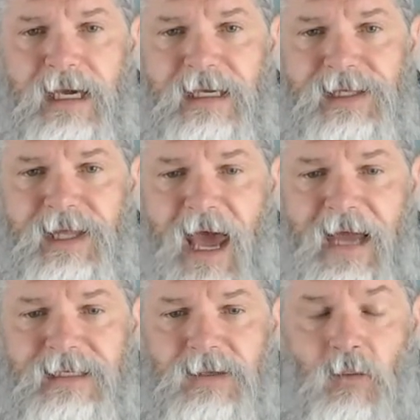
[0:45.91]
is
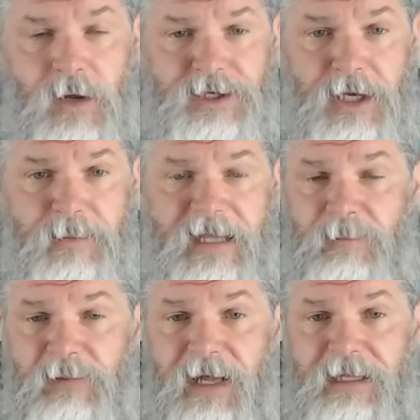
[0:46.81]
that one gentleman
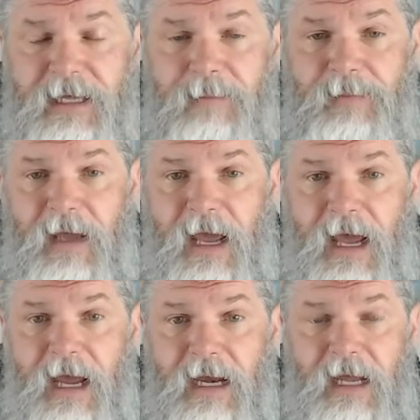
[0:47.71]
has a bloody lip
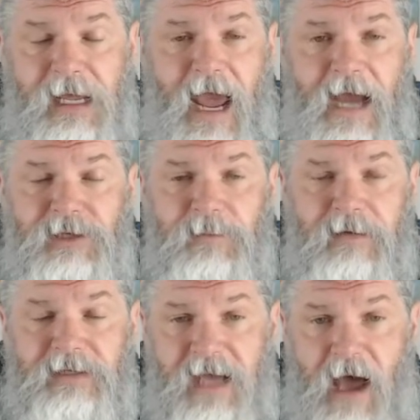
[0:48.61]
and a gash
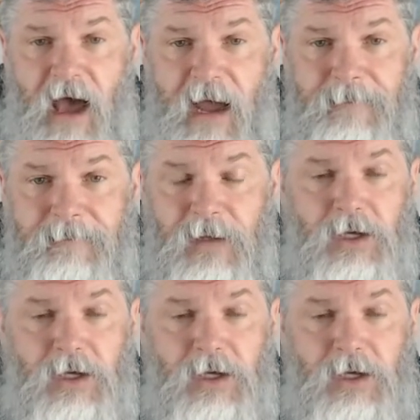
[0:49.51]
above his eye,